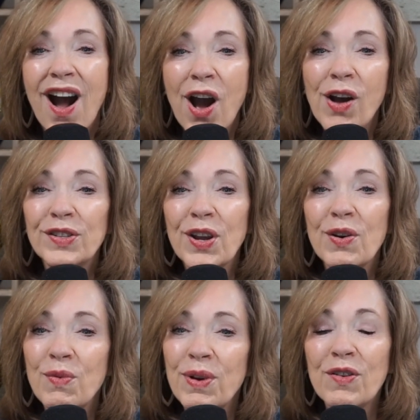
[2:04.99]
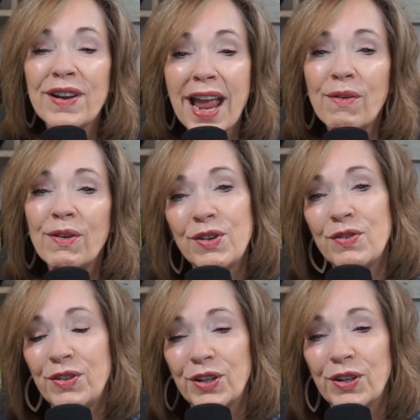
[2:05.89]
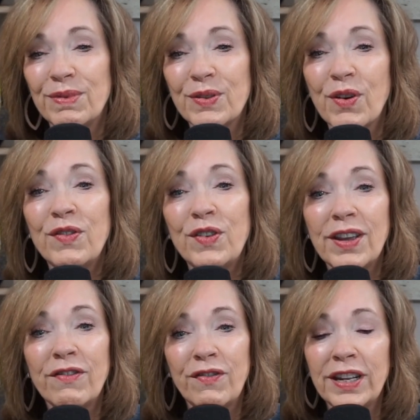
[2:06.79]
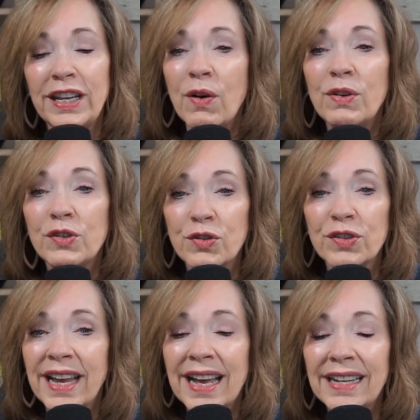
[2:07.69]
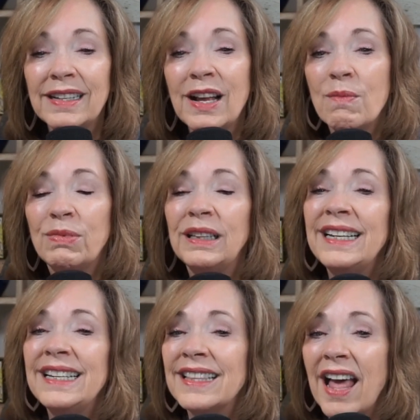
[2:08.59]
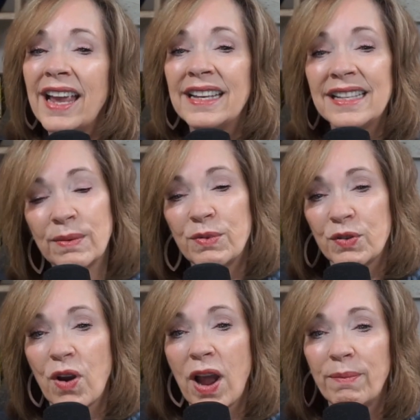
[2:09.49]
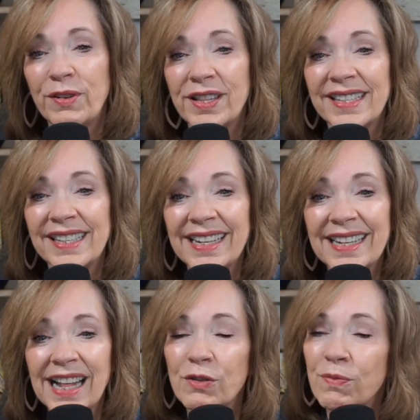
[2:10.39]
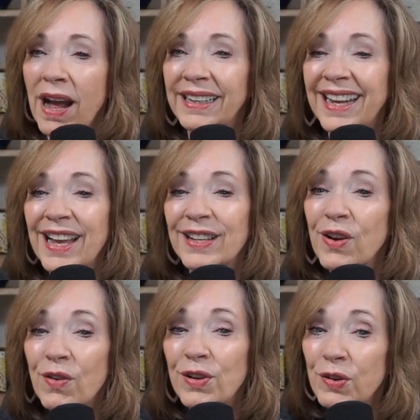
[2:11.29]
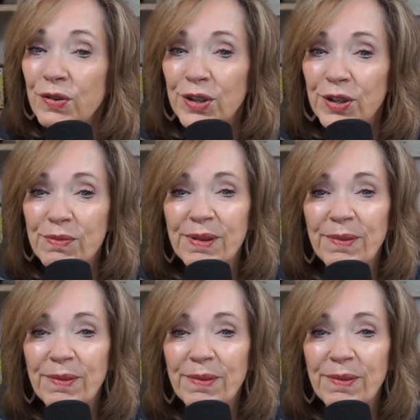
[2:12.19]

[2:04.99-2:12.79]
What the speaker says: Also, we are now on YouTube, so if video is your style, please like and subscribe to the Zan Tyler podcast on YouTube.